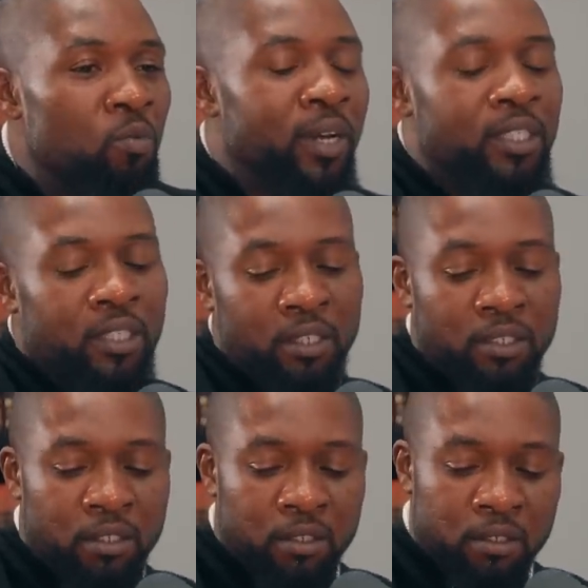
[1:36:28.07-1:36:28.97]
which
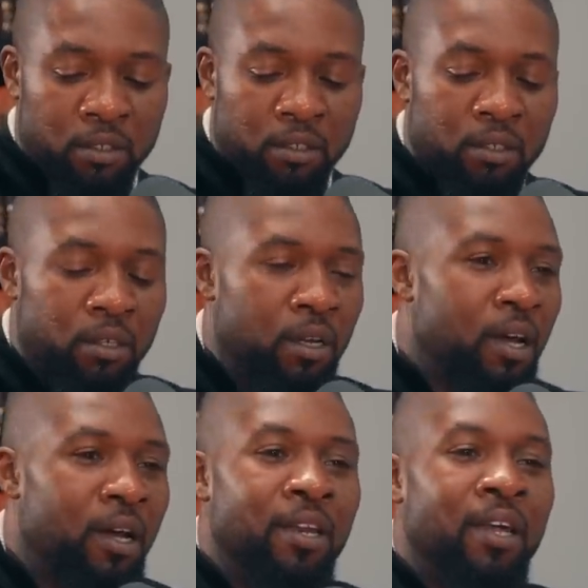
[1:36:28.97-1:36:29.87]
is
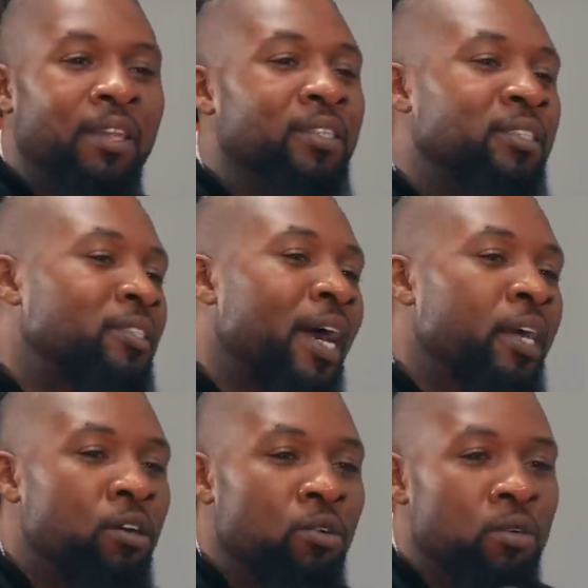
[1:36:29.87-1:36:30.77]
another
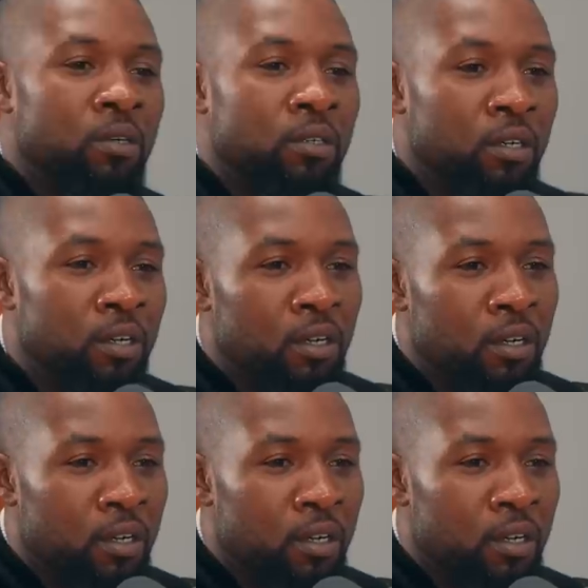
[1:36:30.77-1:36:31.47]
cycle mm.